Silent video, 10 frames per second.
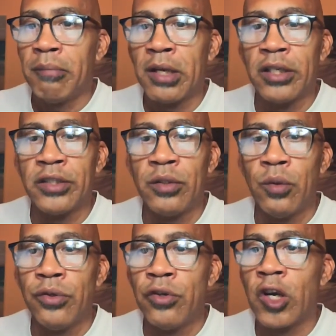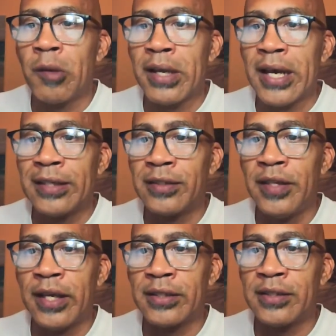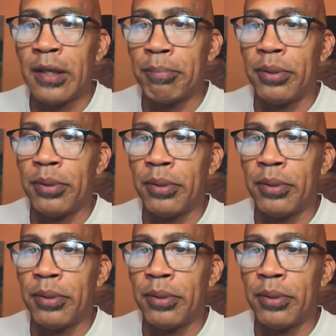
because you're going to be asked to take a step